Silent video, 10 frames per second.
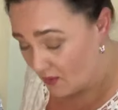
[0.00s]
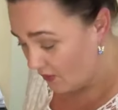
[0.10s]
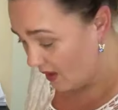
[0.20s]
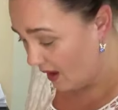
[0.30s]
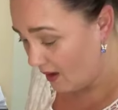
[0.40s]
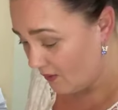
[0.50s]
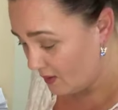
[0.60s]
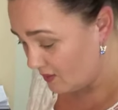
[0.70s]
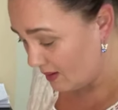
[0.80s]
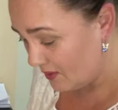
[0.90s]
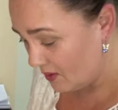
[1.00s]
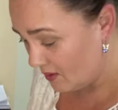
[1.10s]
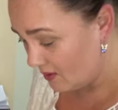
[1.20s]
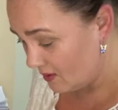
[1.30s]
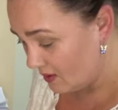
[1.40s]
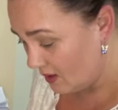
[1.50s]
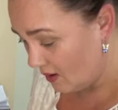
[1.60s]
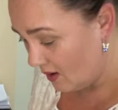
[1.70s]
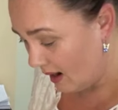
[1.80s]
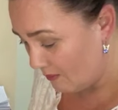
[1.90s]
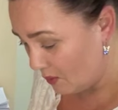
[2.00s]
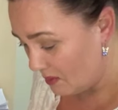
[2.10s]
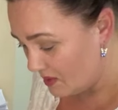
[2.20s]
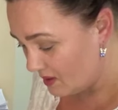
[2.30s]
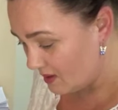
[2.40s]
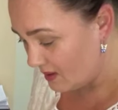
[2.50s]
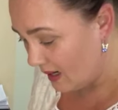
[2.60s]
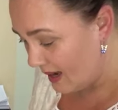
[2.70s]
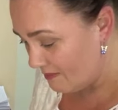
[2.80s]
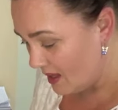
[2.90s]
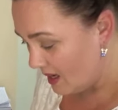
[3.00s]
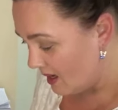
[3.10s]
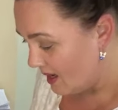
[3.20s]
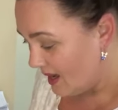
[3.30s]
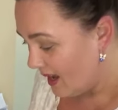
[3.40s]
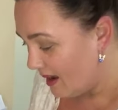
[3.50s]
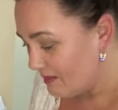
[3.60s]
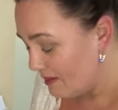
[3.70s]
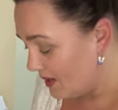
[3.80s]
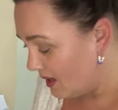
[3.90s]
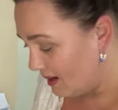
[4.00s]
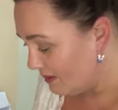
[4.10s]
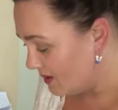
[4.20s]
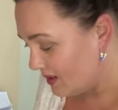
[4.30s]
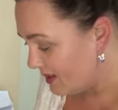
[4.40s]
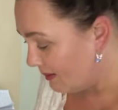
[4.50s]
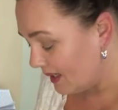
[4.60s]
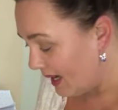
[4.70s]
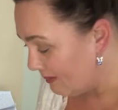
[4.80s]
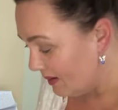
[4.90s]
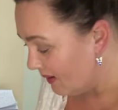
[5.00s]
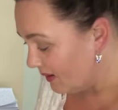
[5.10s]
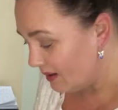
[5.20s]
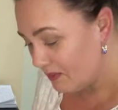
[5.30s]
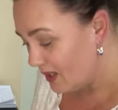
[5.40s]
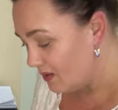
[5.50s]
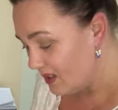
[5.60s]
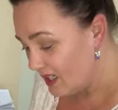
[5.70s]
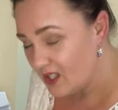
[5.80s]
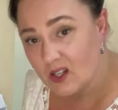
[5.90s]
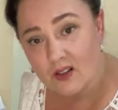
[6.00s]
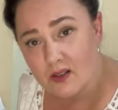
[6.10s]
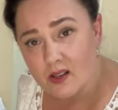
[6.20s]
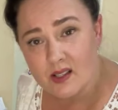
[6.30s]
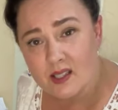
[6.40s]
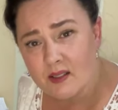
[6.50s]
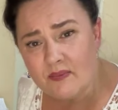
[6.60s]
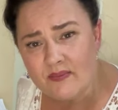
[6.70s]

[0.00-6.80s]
of the AFLW, you know, the women's game. And Mum and I, just something happened, and we looked at each other, and I said,